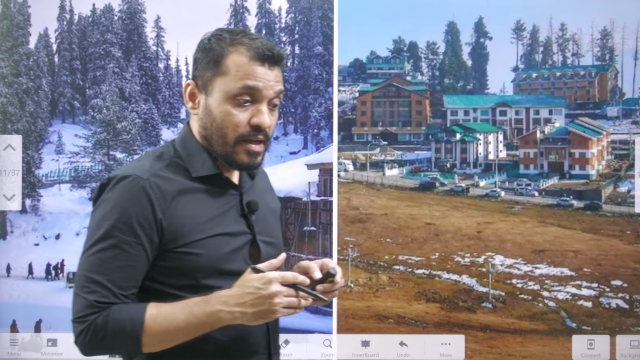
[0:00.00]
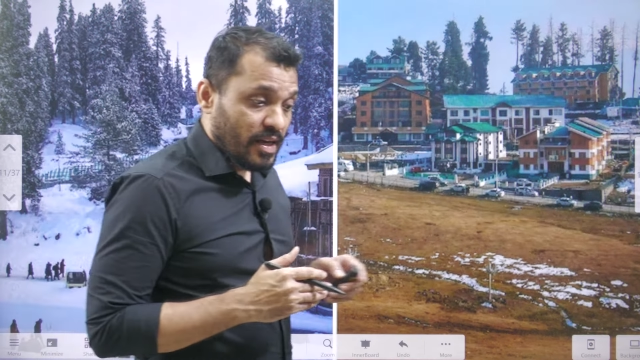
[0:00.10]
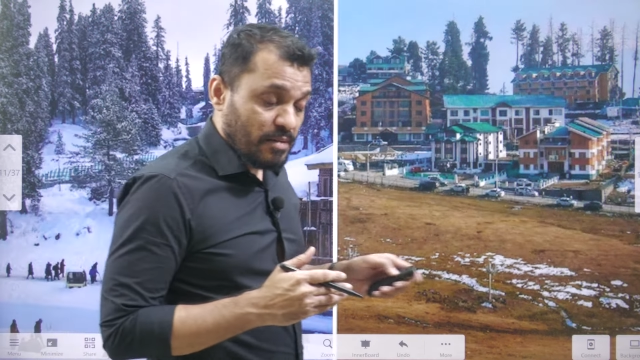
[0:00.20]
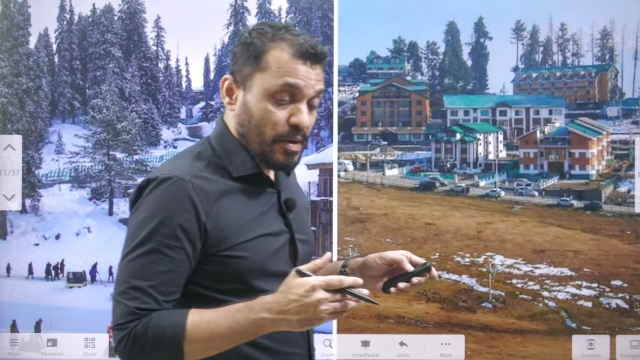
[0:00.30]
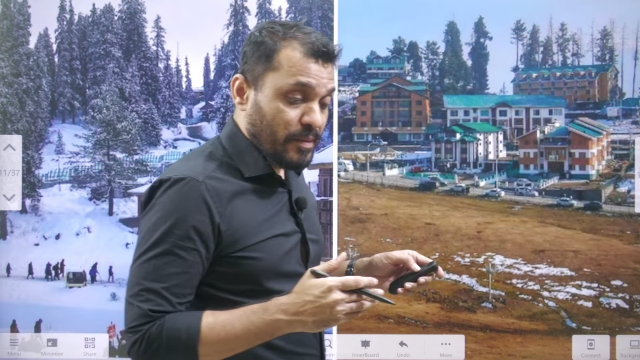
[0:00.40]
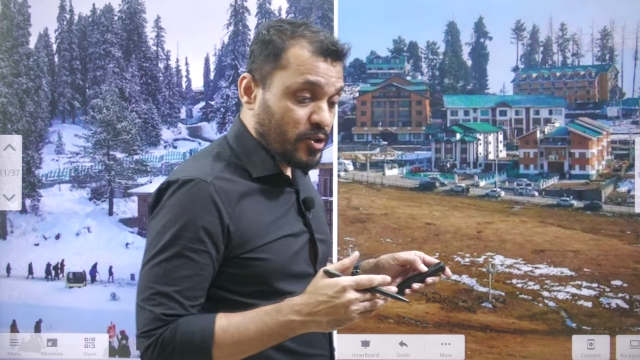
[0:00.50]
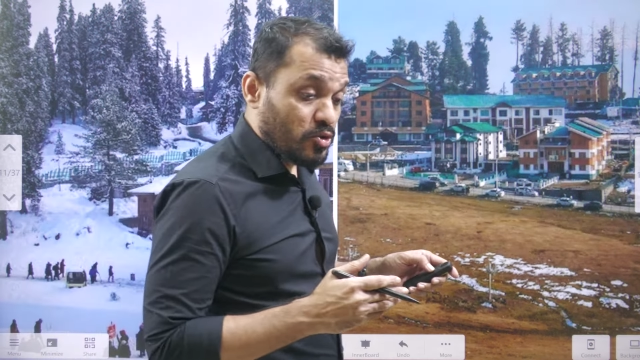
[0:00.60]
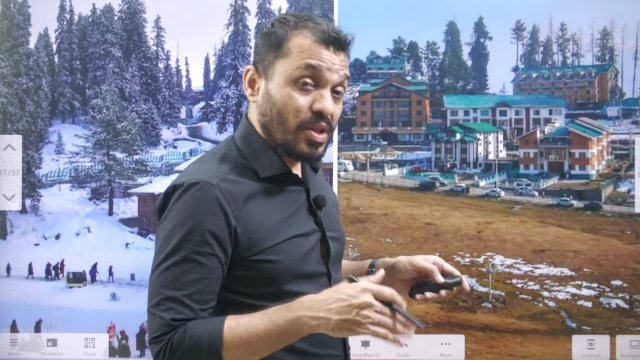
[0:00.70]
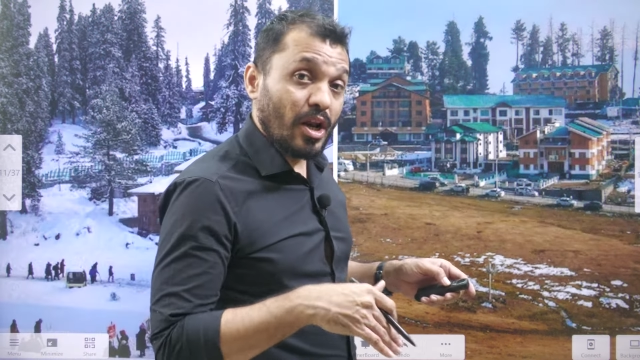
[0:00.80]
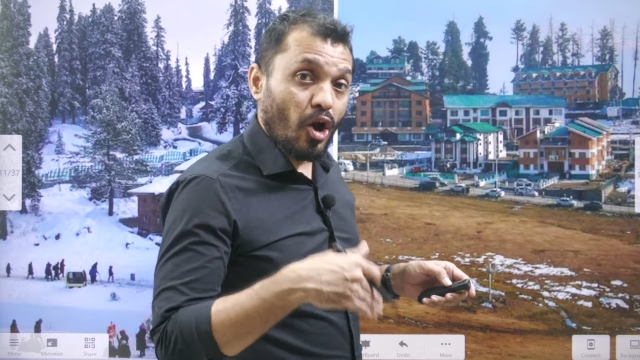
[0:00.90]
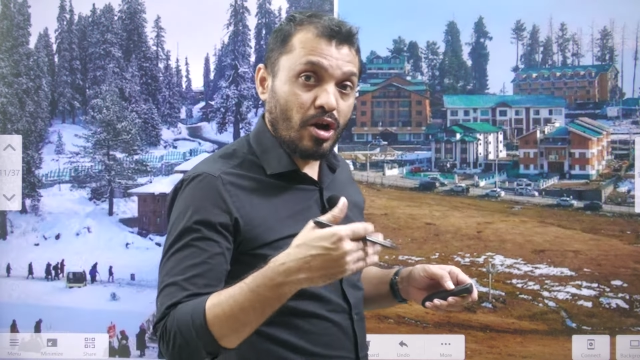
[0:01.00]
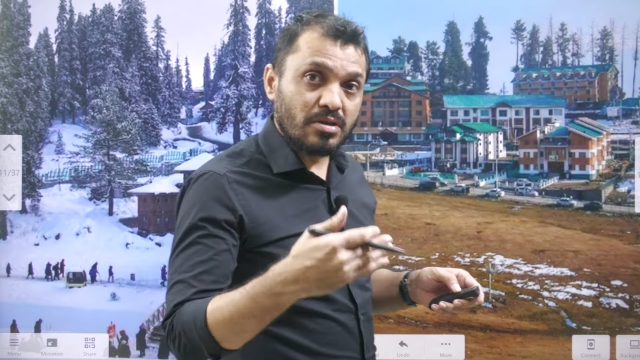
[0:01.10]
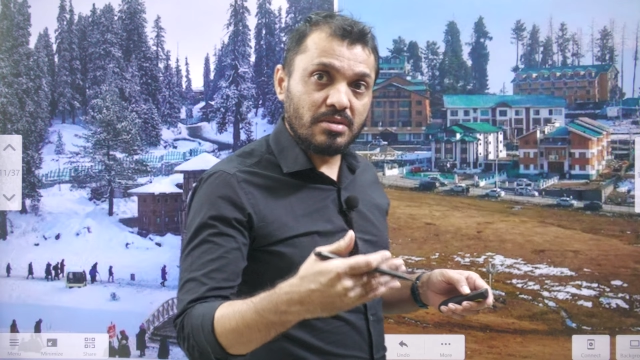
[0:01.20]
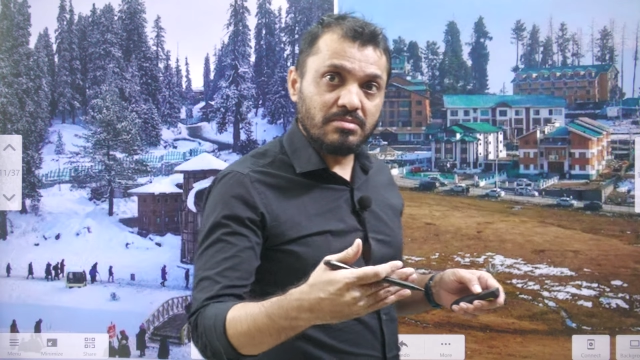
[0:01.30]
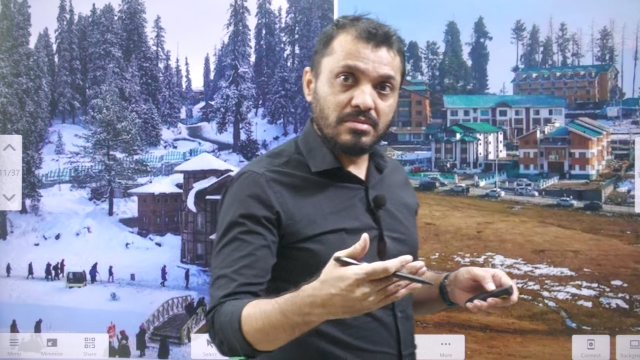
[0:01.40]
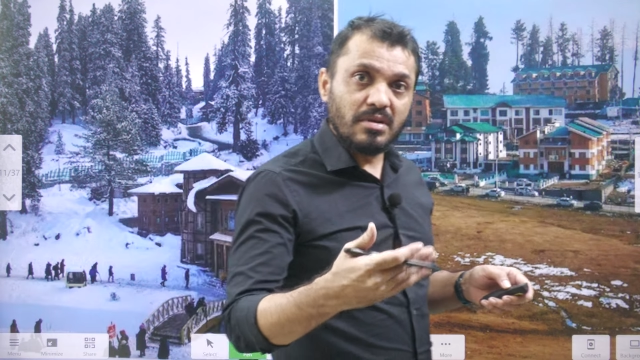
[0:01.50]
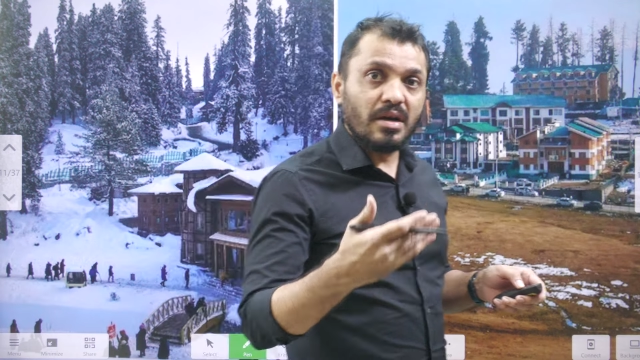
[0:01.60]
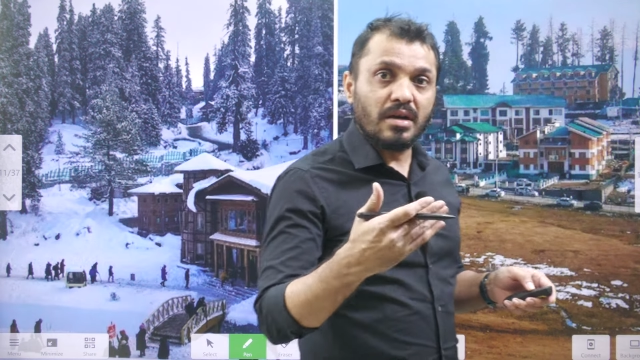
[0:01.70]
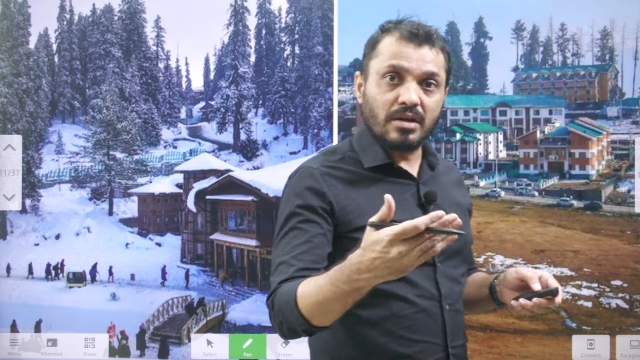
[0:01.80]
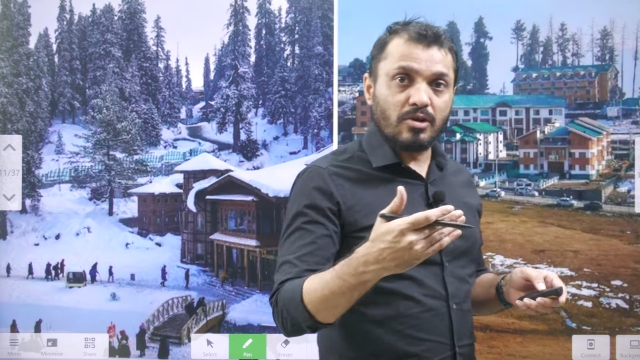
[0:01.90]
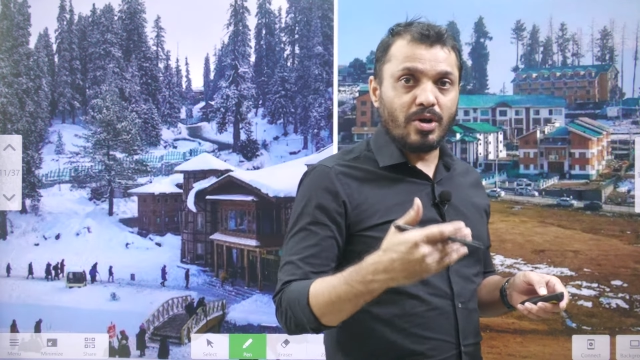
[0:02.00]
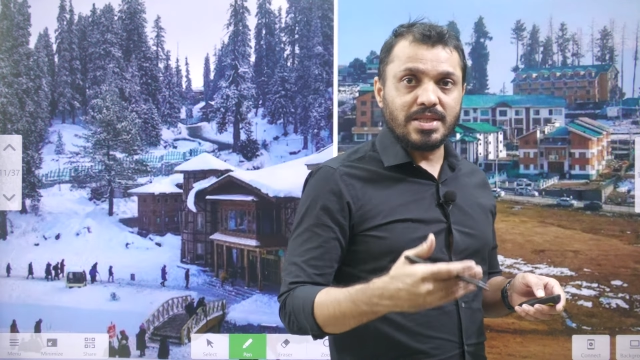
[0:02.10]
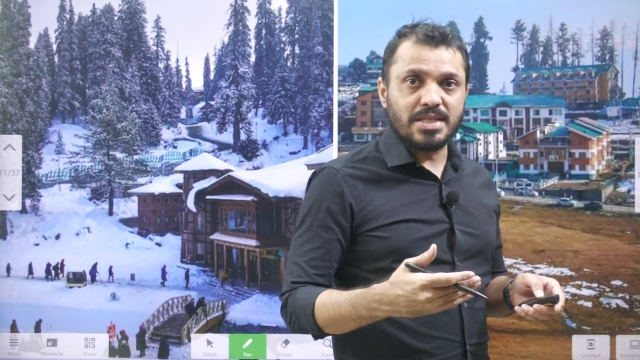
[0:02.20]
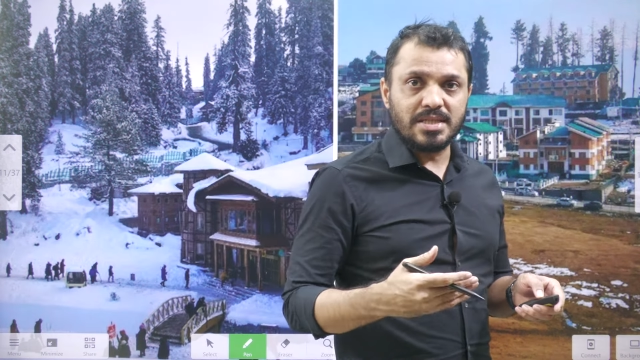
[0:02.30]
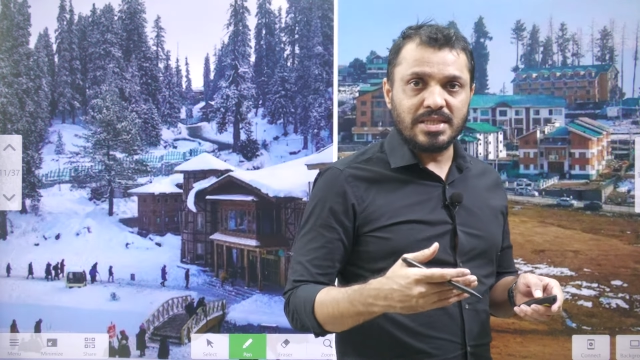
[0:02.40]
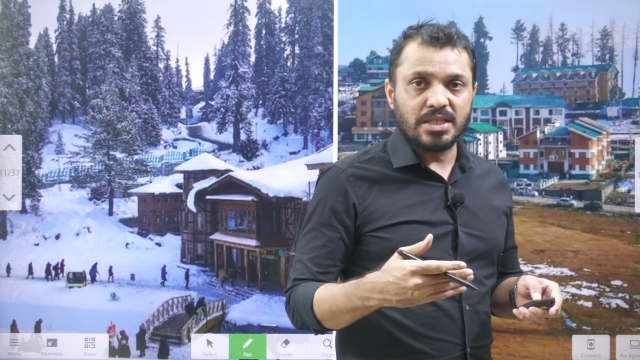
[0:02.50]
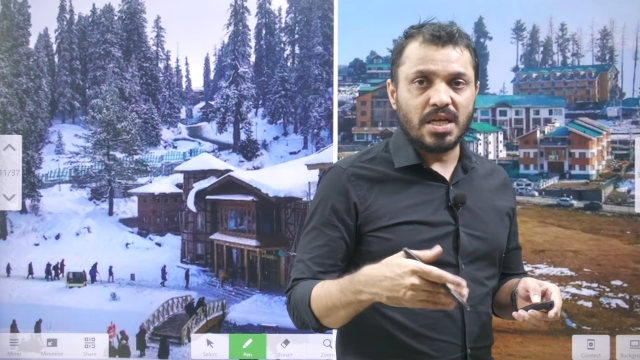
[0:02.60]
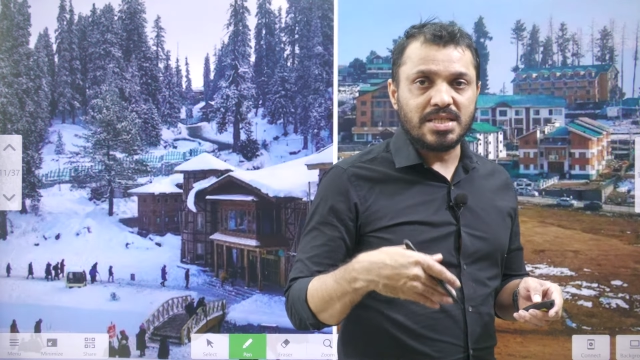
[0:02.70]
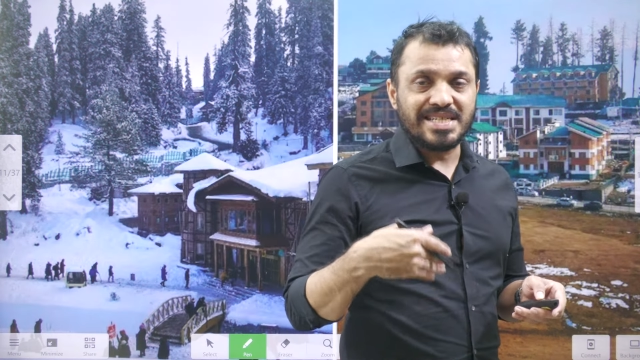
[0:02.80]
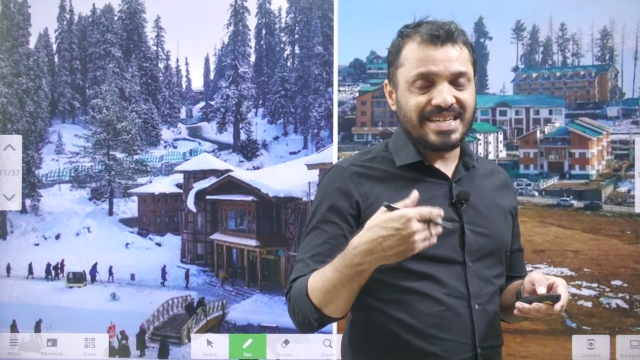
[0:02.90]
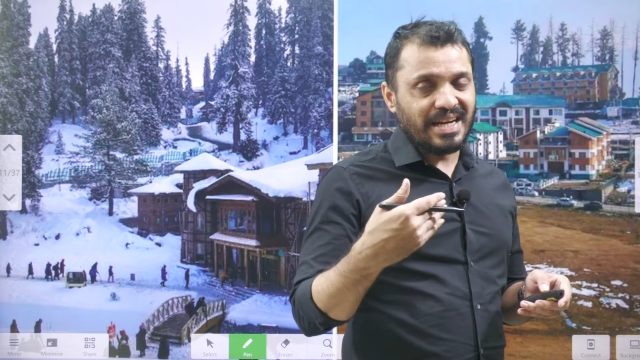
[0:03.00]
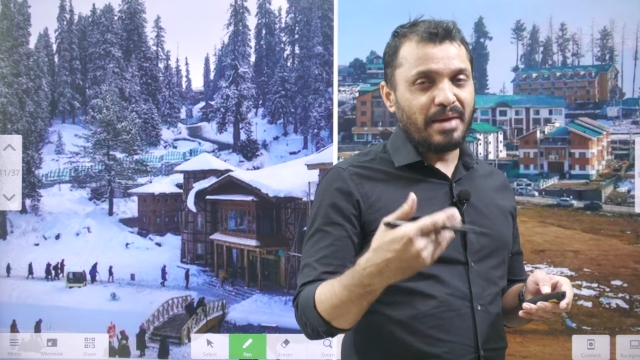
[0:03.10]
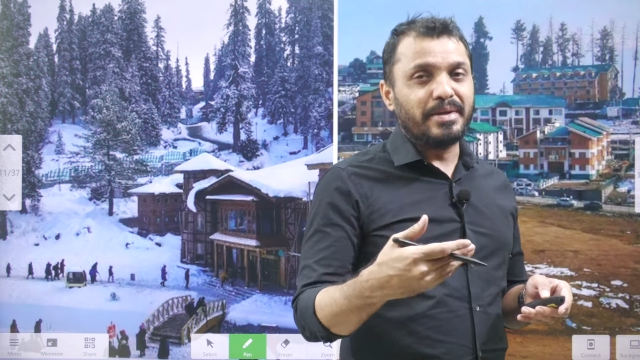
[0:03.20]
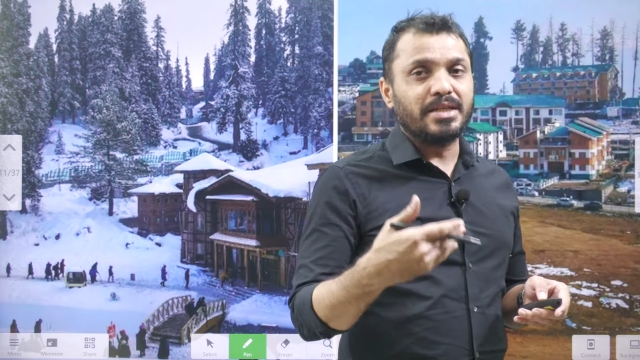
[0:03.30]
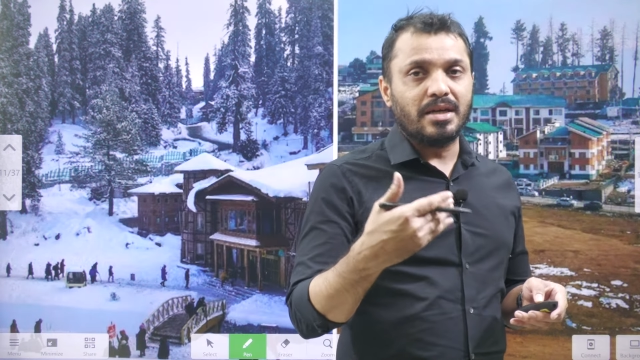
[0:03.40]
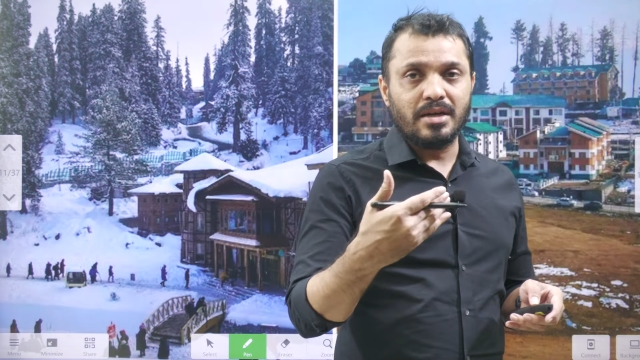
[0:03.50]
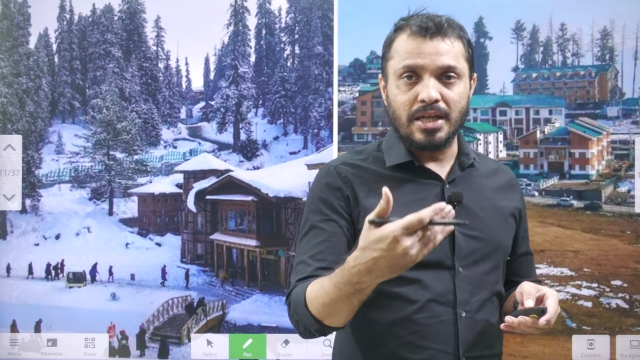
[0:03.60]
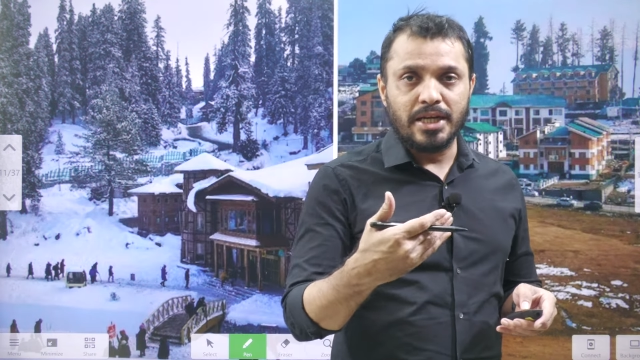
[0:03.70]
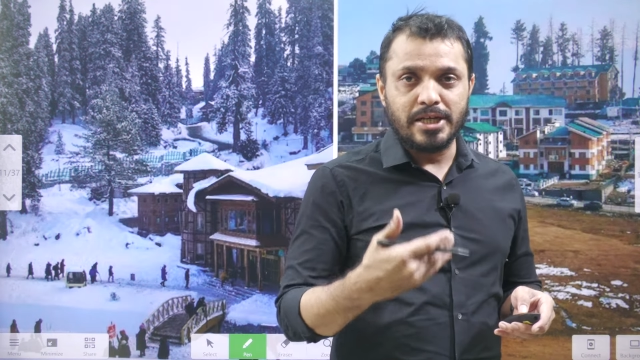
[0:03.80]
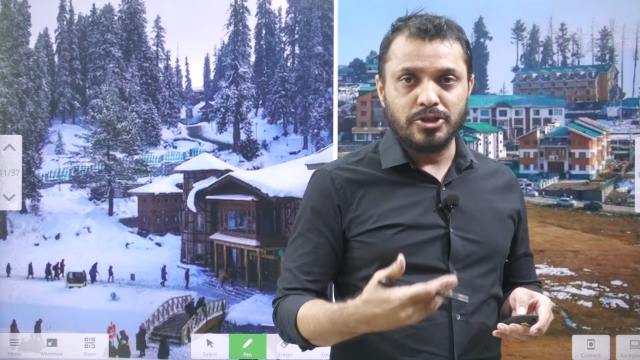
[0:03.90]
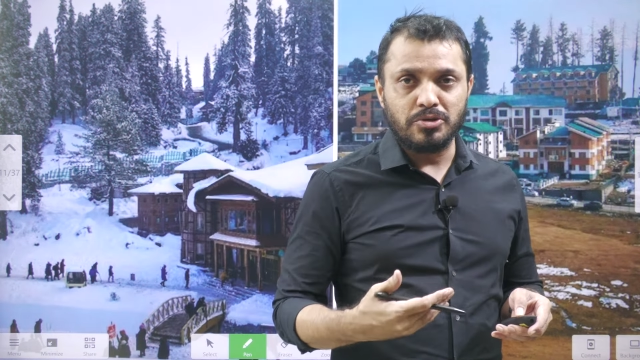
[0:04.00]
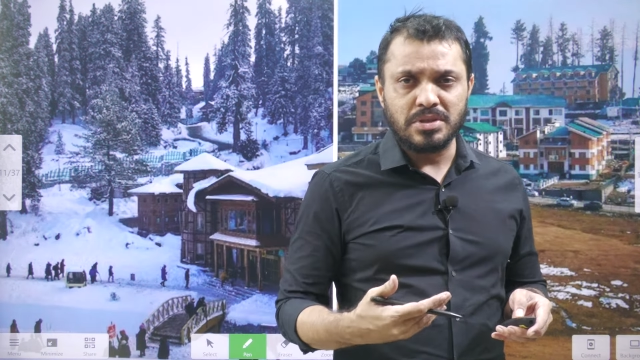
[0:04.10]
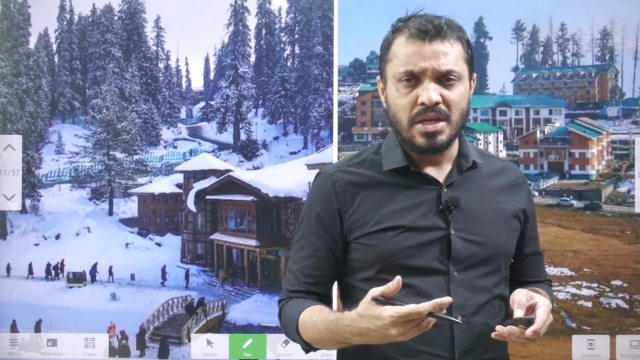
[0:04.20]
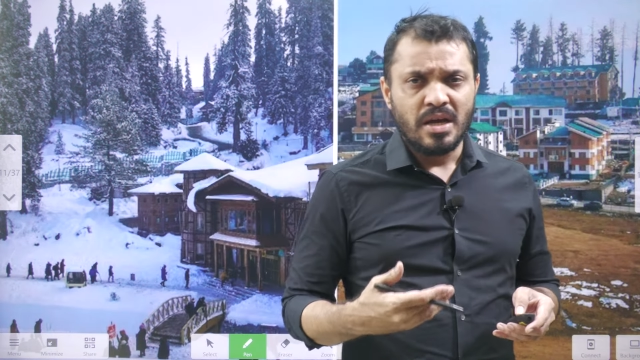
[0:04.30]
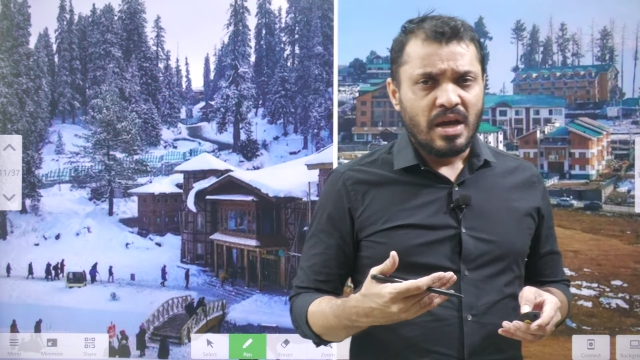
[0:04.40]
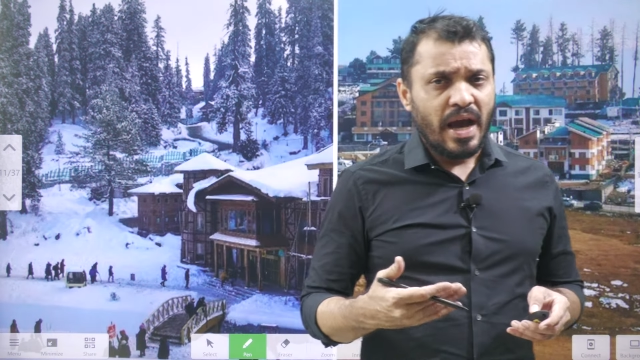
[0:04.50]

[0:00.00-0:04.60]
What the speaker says: it may be due to the long-term causes such as climate related issues,